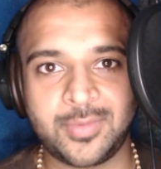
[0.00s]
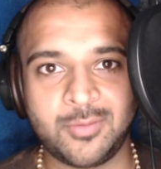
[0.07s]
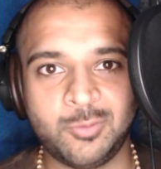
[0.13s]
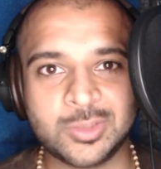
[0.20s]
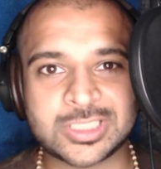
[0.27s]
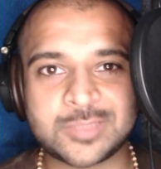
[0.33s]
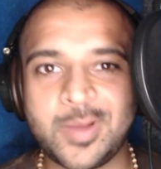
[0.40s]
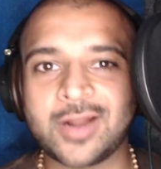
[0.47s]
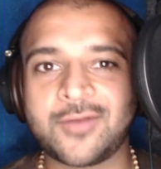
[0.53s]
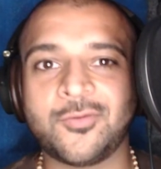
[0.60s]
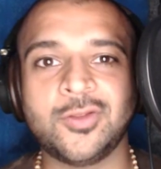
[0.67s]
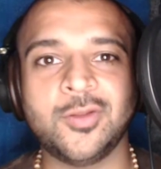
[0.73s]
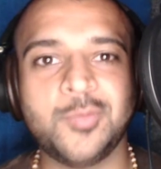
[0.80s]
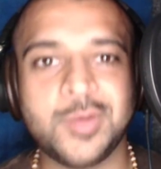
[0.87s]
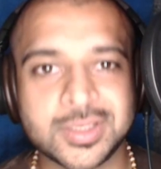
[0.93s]
Respect
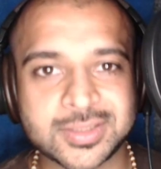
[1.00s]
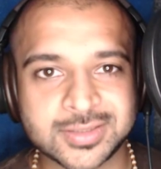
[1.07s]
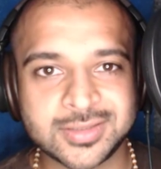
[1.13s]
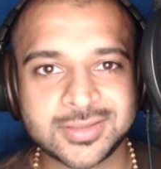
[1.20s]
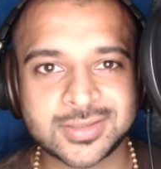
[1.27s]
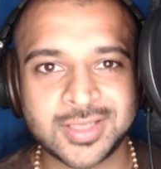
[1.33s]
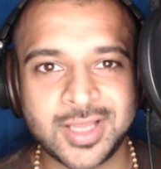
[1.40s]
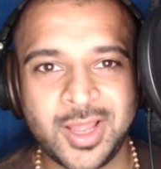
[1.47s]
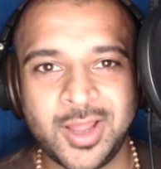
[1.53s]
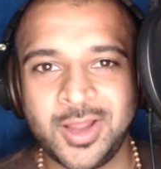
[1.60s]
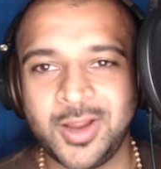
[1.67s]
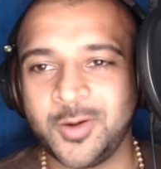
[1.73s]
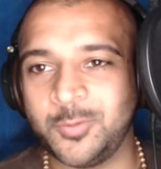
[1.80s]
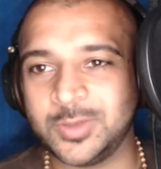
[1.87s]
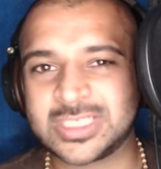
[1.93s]
for the business,
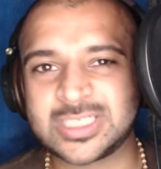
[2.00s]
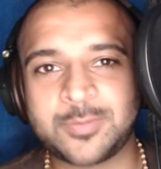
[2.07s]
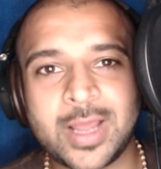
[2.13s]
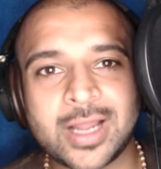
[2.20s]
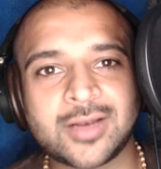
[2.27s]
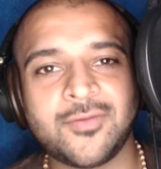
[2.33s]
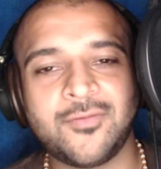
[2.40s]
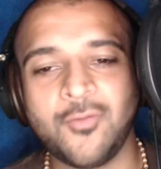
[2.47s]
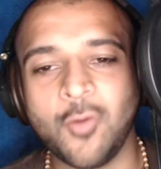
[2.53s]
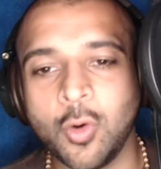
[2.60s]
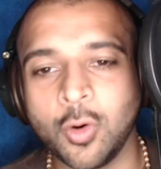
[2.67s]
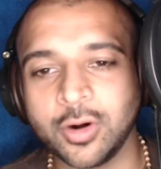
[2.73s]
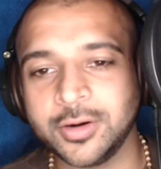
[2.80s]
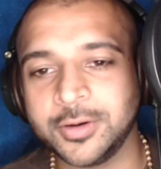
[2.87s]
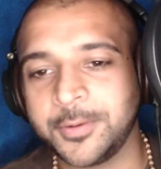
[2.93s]
respect
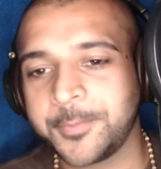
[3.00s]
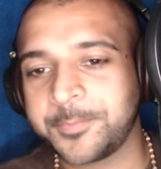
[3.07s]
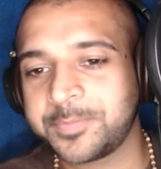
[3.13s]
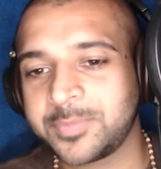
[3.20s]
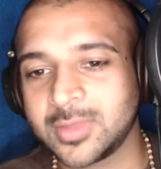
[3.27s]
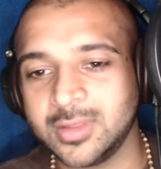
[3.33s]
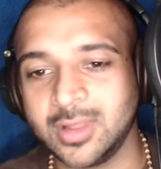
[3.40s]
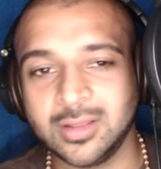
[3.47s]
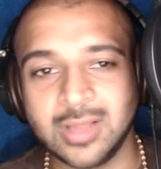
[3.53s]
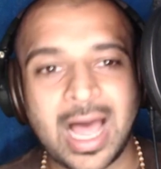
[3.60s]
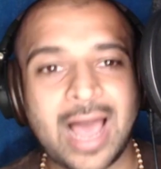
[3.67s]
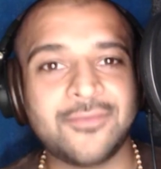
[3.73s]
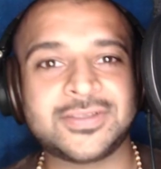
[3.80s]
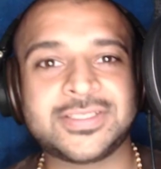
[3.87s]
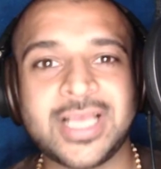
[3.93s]
for the
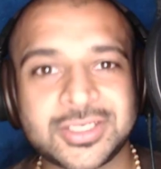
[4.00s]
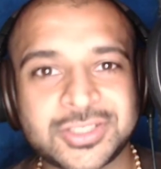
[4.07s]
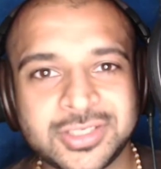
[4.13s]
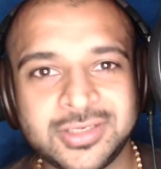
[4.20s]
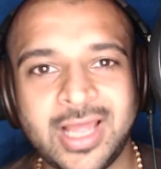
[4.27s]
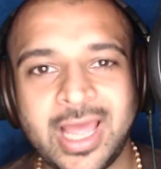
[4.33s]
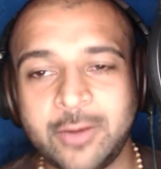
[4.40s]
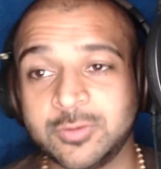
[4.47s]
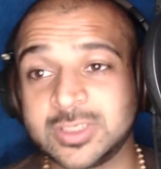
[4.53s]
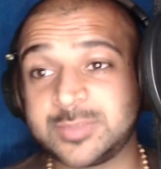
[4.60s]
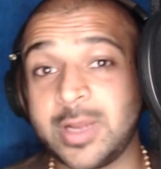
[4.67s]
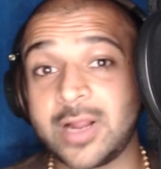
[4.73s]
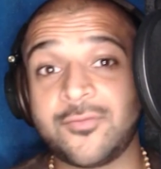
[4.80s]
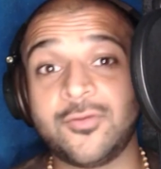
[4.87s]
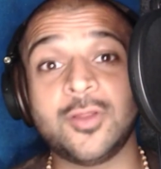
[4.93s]
live session, and
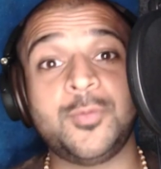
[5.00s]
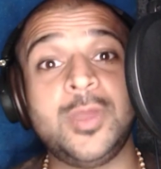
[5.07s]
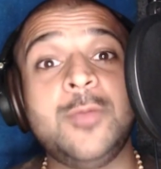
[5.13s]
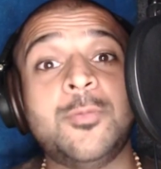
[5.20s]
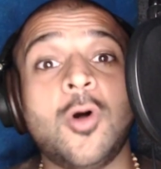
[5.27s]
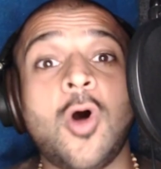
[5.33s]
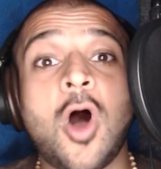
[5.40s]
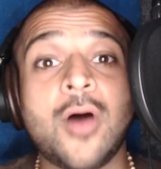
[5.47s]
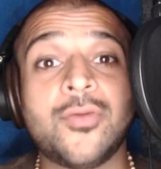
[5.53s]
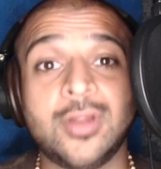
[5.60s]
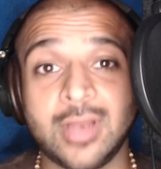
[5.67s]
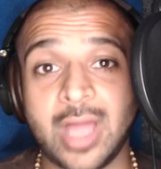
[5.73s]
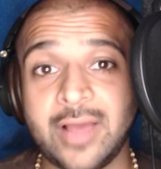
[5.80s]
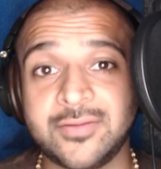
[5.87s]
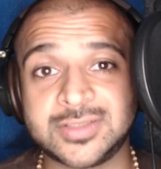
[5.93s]
respect for the people on the
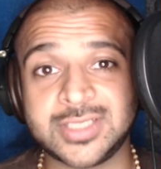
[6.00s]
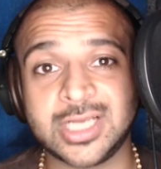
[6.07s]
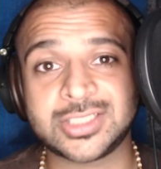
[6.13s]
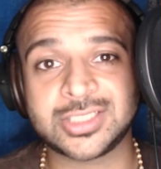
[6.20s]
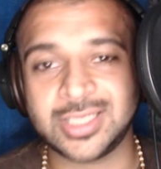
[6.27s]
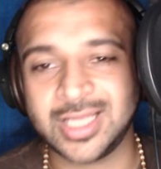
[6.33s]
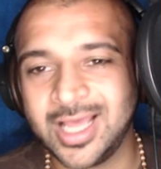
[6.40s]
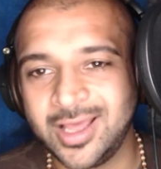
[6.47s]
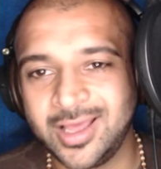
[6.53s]
live session.